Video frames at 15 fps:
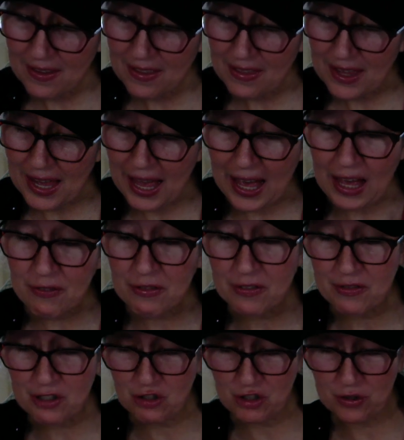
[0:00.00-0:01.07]
the half of
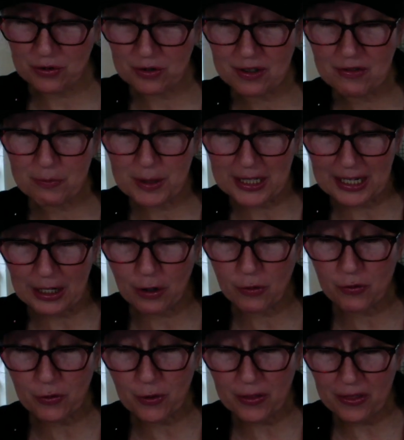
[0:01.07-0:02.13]
the children of Machir
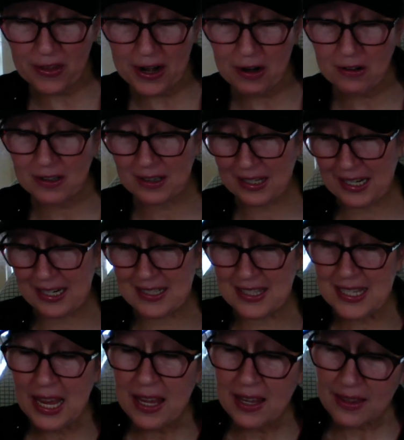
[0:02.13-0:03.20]
for their clans.
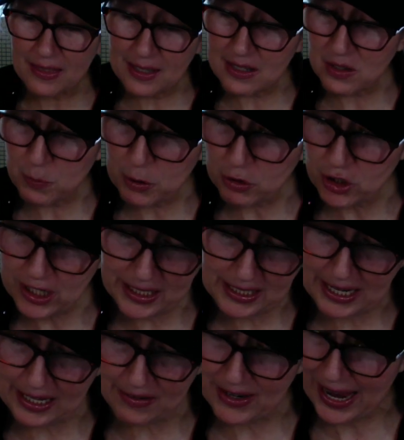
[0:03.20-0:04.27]
These Moshe
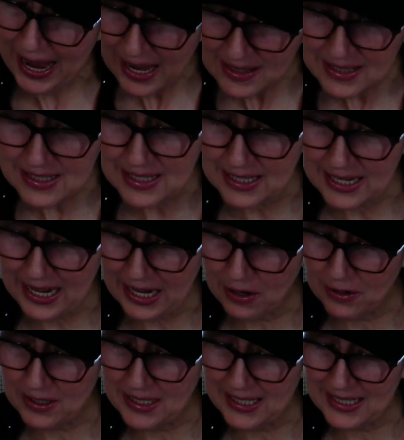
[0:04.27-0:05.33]
gave as an
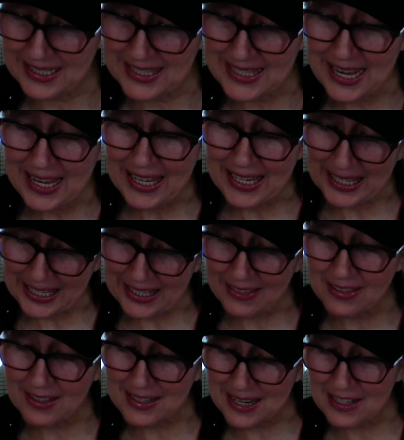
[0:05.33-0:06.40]
inheritance in
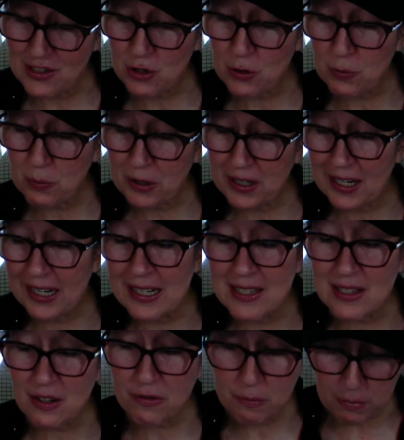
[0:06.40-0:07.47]
the desert plains
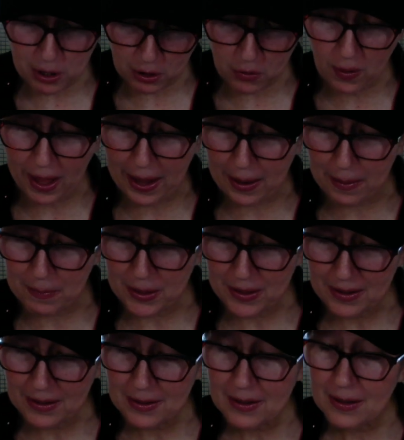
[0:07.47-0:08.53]
of Moab,
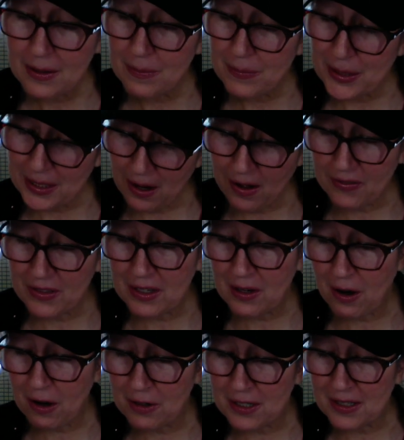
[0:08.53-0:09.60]
beyond the
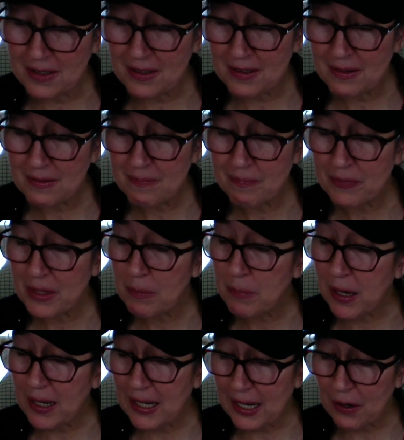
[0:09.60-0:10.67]
Yarden,
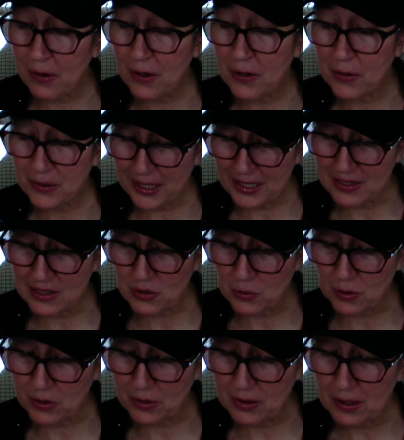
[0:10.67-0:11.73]
by Jericho
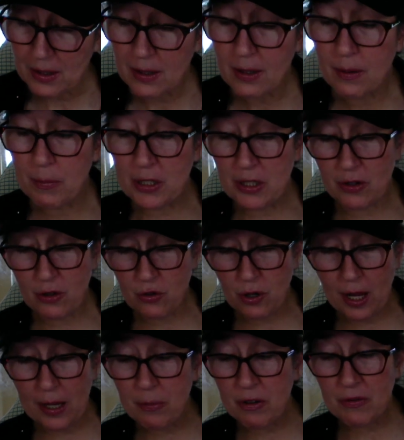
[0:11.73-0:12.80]
eastward. But to the
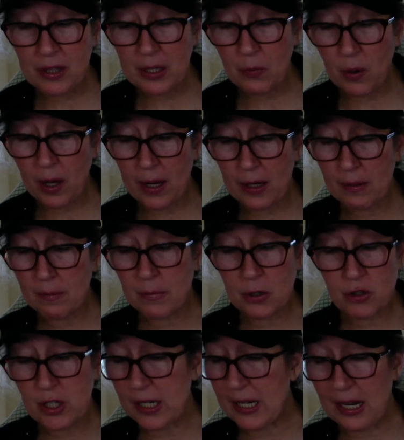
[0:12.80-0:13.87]
tribe of Levi,
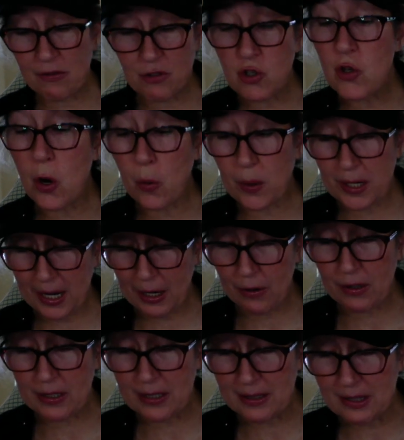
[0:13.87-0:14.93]
Moshe gave no
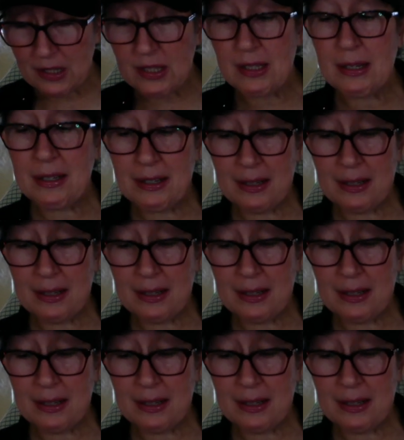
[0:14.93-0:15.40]
inheritance.